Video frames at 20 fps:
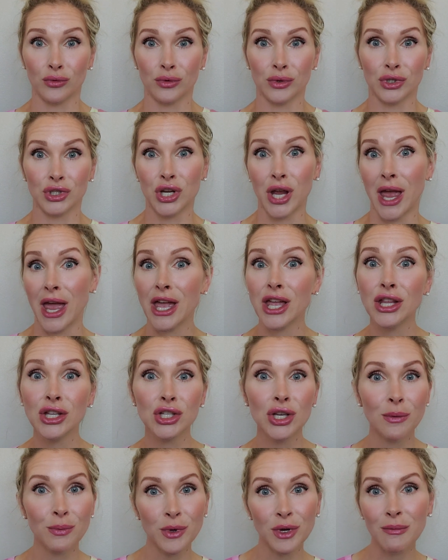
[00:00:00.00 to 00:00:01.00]
change
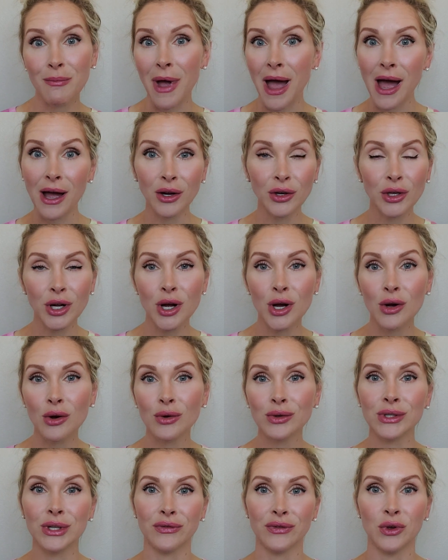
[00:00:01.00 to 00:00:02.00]
up your
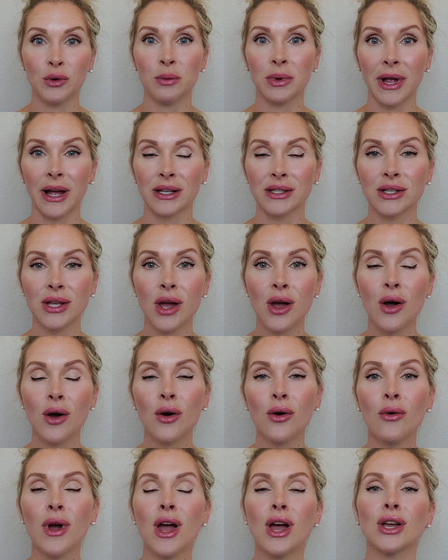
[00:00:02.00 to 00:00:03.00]
macros if you
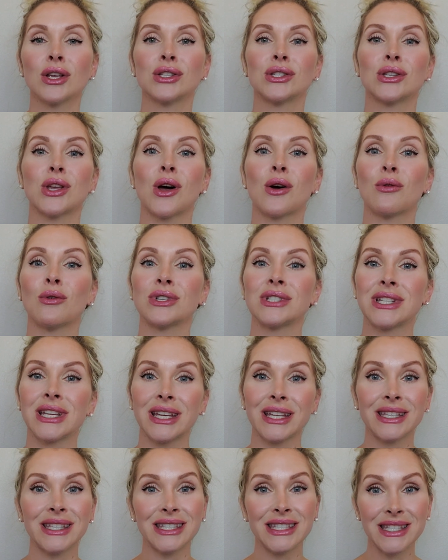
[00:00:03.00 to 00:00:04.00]
plateau. So
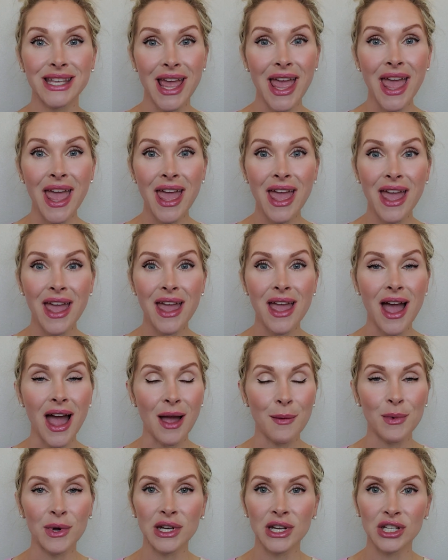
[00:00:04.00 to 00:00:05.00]
today
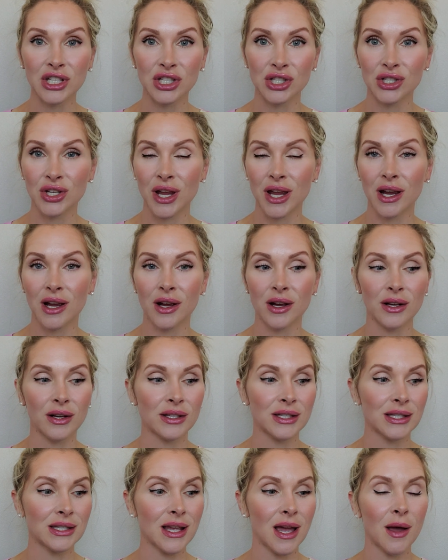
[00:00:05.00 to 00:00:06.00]
I'm going to share
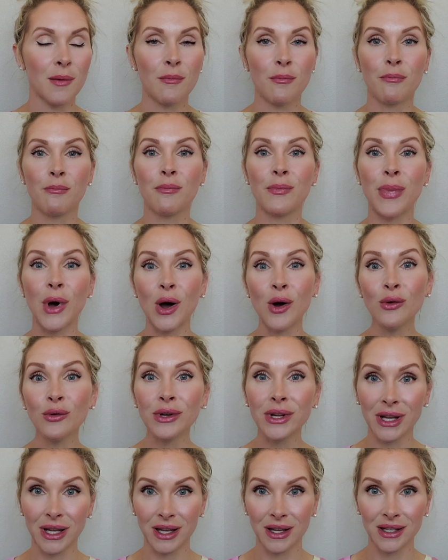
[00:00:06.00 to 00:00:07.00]
some
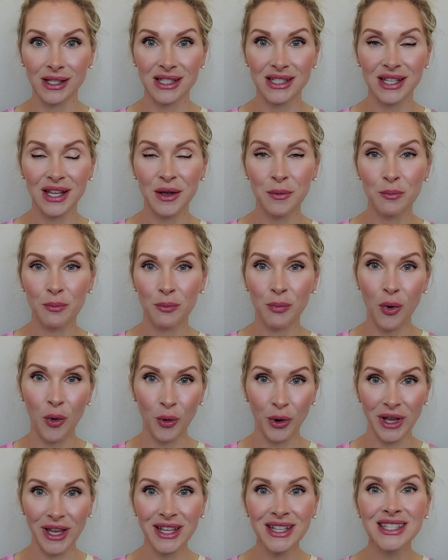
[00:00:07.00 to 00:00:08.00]
bonus
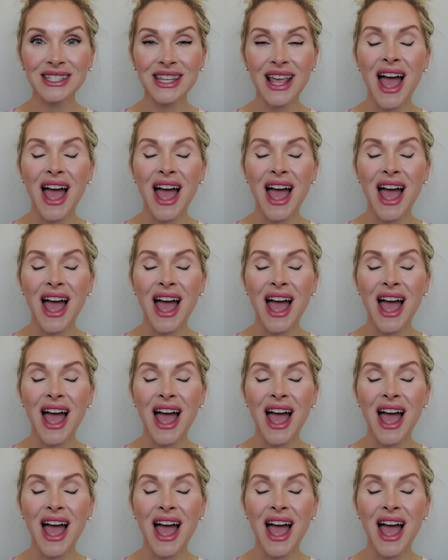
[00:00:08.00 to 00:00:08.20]
points,